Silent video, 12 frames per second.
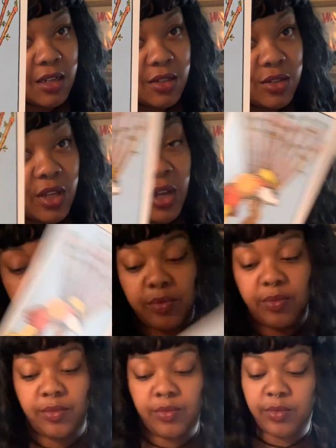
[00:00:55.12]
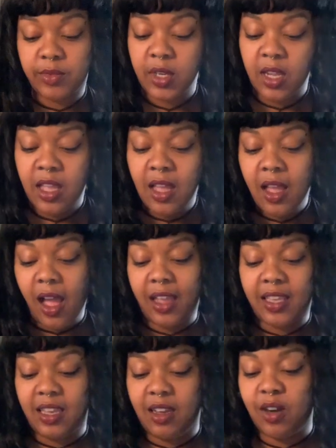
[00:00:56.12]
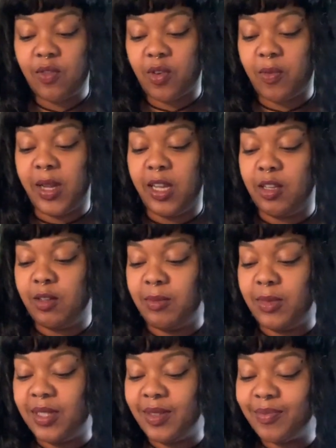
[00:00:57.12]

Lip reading: So, I get overwhelmed.